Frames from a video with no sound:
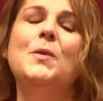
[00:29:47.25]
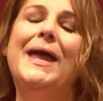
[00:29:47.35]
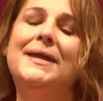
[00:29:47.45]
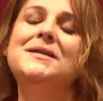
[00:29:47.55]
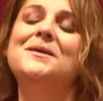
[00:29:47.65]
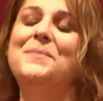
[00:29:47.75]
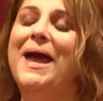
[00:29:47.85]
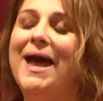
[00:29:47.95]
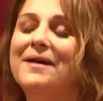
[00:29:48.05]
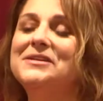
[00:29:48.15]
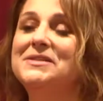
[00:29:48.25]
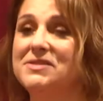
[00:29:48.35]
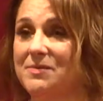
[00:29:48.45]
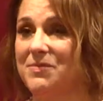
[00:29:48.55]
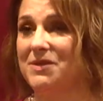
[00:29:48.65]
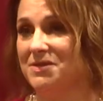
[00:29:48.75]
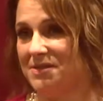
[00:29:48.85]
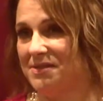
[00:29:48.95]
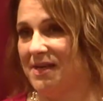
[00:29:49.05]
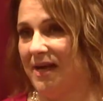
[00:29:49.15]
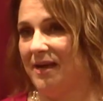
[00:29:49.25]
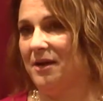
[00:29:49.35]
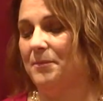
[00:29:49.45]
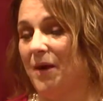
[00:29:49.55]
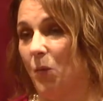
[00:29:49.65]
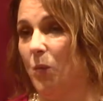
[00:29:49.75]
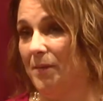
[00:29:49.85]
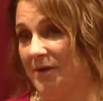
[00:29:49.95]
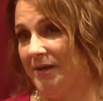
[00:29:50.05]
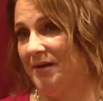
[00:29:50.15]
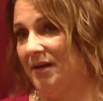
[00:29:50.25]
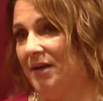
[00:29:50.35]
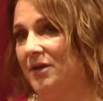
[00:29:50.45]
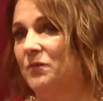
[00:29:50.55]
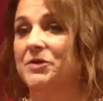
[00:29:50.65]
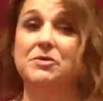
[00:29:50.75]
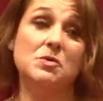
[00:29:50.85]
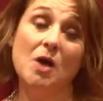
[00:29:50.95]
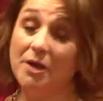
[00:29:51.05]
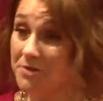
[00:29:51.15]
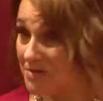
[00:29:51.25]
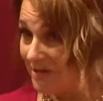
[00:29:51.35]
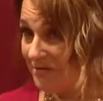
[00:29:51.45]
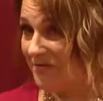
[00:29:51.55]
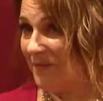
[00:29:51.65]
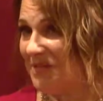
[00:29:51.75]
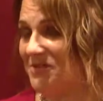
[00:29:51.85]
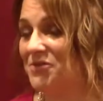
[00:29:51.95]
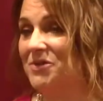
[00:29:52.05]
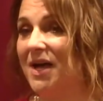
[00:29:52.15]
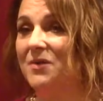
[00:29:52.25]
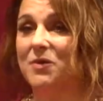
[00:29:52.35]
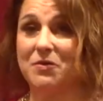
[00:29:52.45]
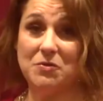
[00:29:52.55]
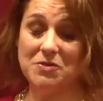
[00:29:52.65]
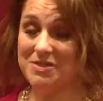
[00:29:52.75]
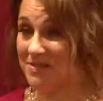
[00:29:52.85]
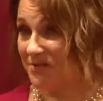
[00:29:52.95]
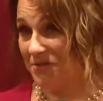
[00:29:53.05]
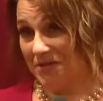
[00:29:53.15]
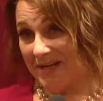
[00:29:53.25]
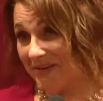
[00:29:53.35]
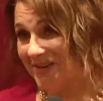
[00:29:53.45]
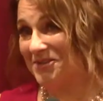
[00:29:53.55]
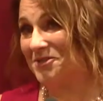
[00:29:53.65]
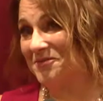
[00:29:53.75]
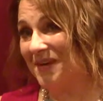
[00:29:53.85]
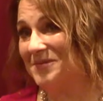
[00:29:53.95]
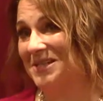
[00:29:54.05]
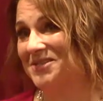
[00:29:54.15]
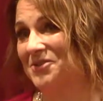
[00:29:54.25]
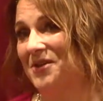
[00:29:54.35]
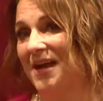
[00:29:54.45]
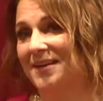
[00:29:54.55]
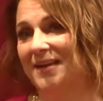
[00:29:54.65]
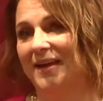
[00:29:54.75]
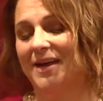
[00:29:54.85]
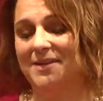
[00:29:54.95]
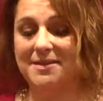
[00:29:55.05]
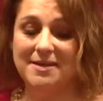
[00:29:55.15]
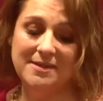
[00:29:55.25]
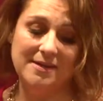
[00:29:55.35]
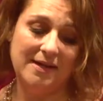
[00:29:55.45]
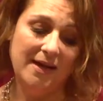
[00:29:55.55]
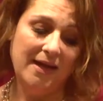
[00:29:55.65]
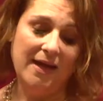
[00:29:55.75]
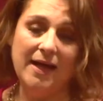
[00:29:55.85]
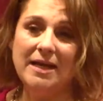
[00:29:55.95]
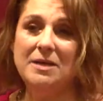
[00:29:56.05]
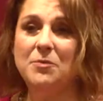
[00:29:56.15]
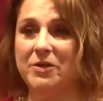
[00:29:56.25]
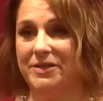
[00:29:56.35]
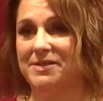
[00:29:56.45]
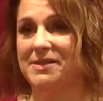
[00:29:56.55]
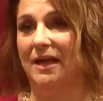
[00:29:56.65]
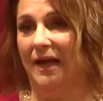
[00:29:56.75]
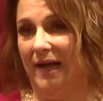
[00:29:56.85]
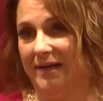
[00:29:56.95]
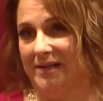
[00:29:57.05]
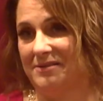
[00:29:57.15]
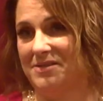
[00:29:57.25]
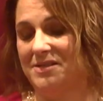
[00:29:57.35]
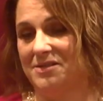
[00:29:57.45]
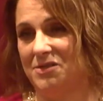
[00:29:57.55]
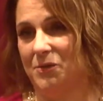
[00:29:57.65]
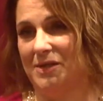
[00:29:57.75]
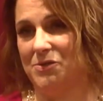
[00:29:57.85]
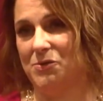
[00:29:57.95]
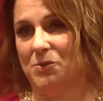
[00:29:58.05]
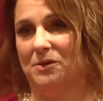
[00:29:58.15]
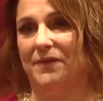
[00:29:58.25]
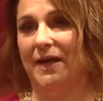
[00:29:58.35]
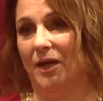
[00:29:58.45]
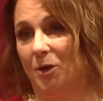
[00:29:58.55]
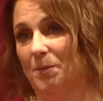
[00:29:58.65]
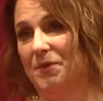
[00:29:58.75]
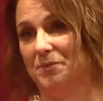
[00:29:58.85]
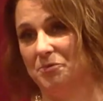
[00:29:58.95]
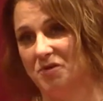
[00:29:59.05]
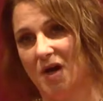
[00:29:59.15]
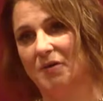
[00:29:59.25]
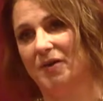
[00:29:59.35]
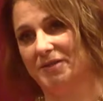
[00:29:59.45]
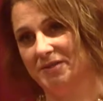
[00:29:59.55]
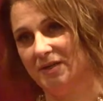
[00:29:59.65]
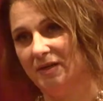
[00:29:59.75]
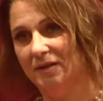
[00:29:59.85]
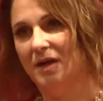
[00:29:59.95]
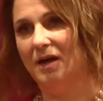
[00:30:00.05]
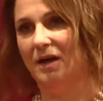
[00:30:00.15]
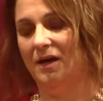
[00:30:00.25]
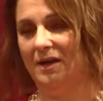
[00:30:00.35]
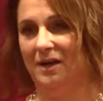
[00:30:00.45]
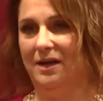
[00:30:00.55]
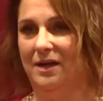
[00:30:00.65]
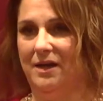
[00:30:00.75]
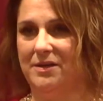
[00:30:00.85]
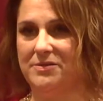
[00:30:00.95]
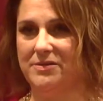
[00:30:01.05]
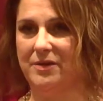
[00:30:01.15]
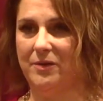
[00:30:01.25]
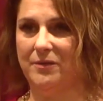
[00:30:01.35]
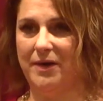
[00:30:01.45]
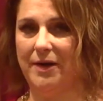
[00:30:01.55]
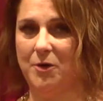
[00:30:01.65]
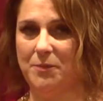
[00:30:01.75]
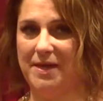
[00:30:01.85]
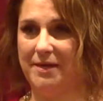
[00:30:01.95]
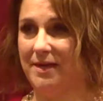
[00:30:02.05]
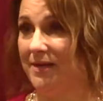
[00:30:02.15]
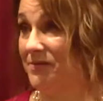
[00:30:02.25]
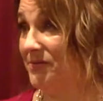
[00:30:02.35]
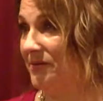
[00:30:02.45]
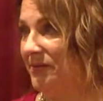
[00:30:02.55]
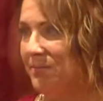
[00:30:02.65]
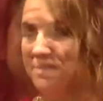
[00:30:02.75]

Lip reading: end up having something to say about women, whether you call yourself a feminist or not, whether you consider your characters feminists or not, like, I think that any book that's honest is going to sort of help the progress along. So I hope that answered.